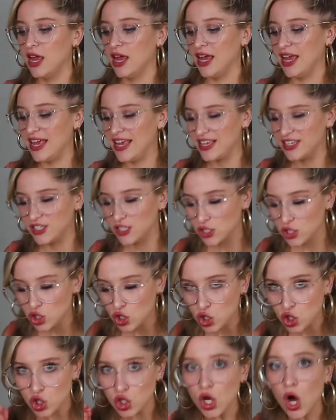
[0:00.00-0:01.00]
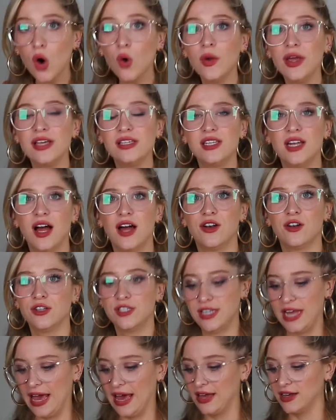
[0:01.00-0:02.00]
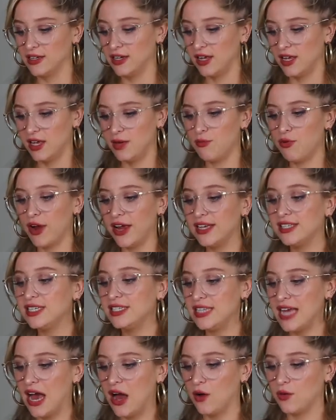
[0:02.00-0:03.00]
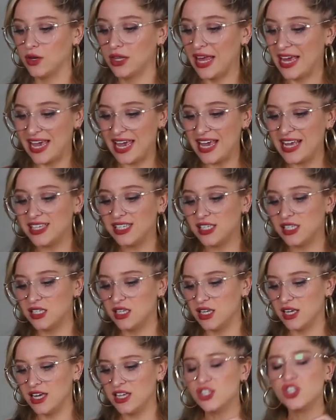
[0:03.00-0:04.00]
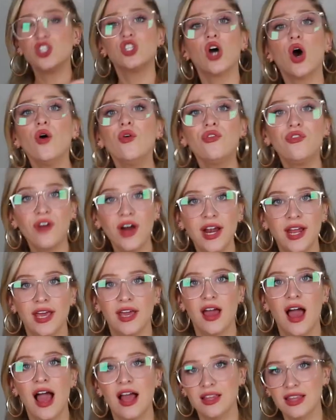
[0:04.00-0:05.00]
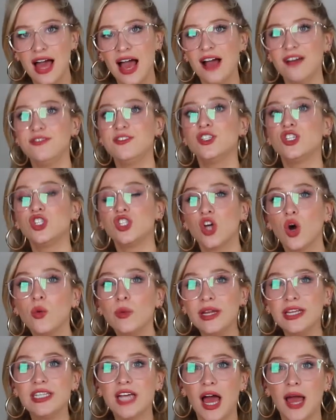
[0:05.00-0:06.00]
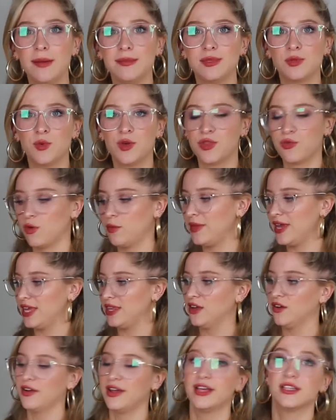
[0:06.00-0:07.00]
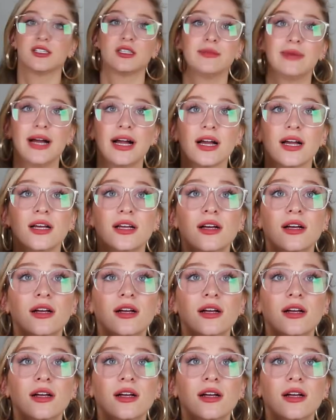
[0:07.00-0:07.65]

He is so easy to understand. He breaks it down. Like he's so funny. I laughed so many times with Ramit. There he is on the back.